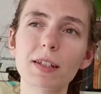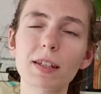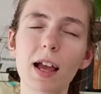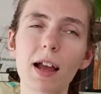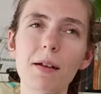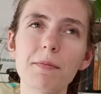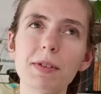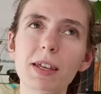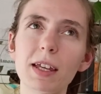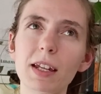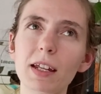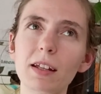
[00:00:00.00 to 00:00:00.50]

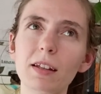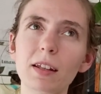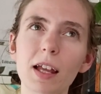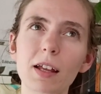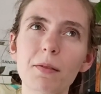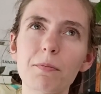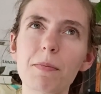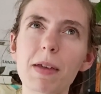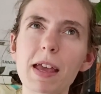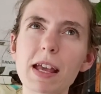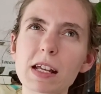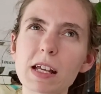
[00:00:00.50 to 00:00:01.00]
I'm getting
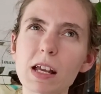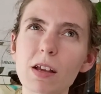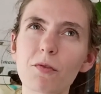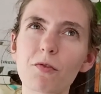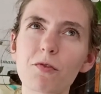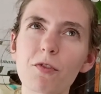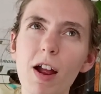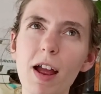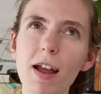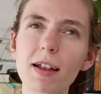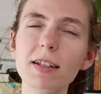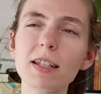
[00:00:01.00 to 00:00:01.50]
like making
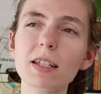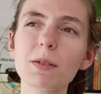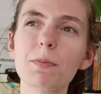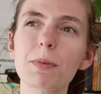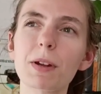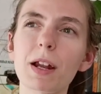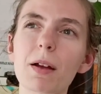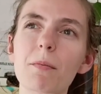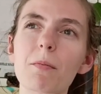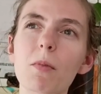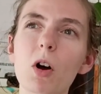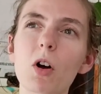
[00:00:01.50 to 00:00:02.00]
friends,
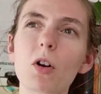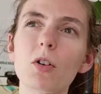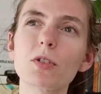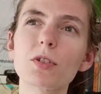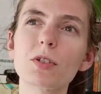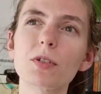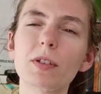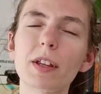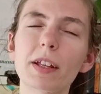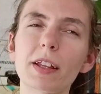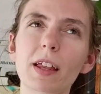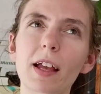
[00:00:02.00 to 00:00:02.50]
but I'm
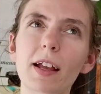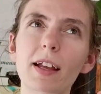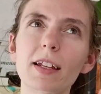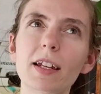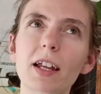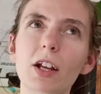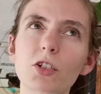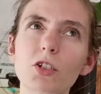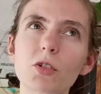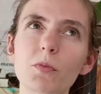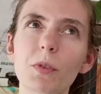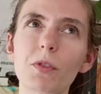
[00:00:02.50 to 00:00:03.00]
also like that
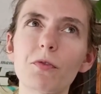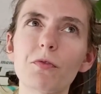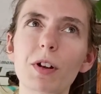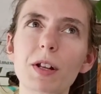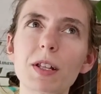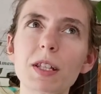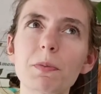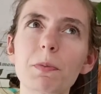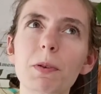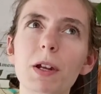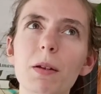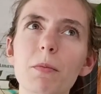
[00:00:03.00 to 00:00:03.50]
connection with
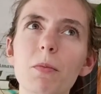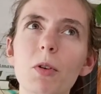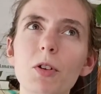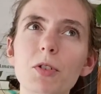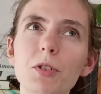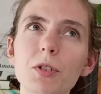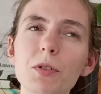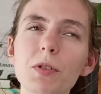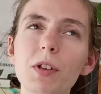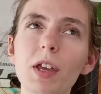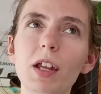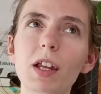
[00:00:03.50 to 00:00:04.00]
friends, but I'm
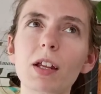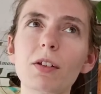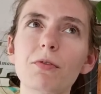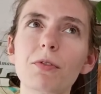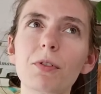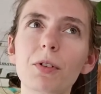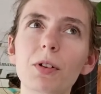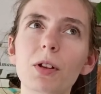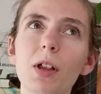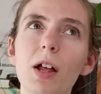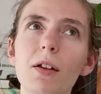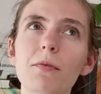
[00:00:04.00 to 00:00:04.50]
also getting
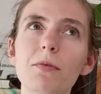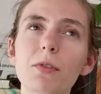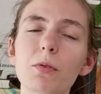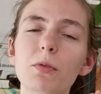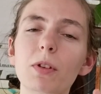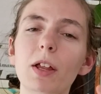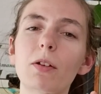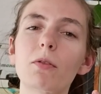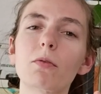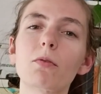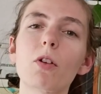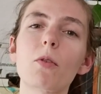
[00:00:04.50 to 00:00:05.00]
for a lot of you
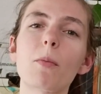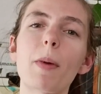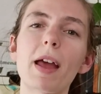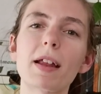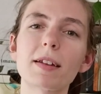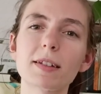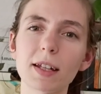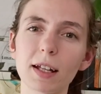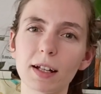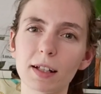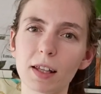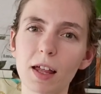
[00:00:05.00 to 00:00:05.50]
like
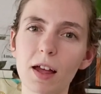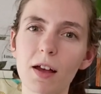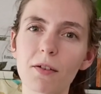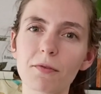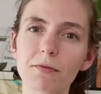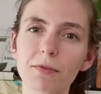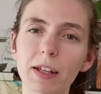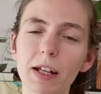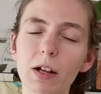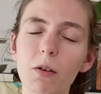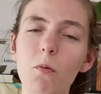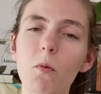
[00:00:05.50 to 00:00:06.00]
romantic
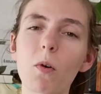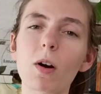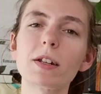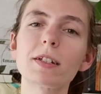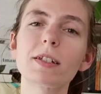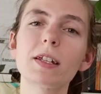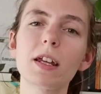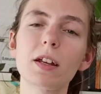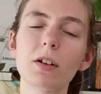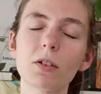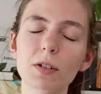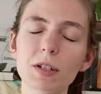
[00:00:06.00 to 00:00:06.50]
love, like
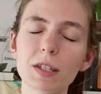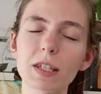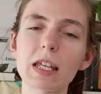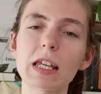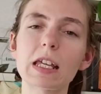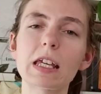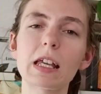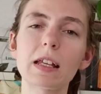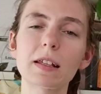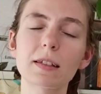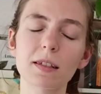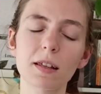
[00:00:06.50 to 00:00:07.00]
wanting or
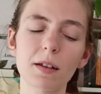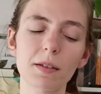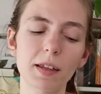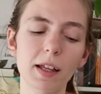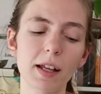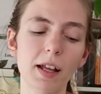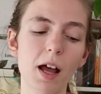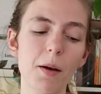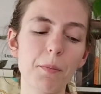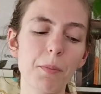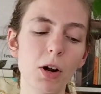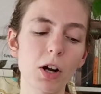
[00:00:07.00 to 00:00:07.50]
seeking stuff,
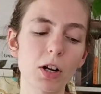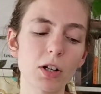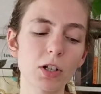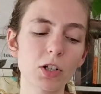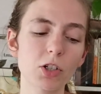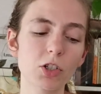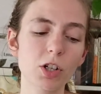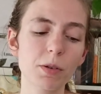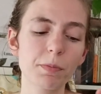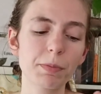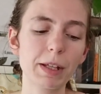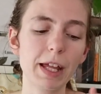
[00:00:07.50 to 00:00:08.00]
like a
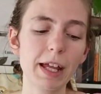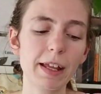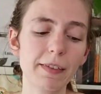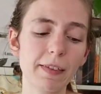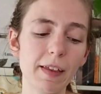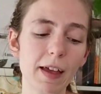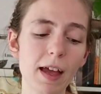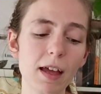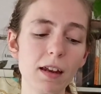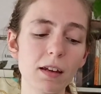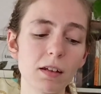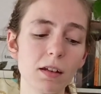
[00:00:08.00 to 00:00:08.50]
partnership like
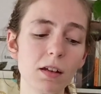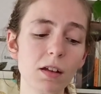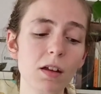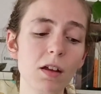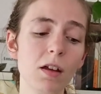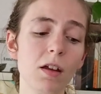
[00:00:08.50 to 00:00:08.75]
that.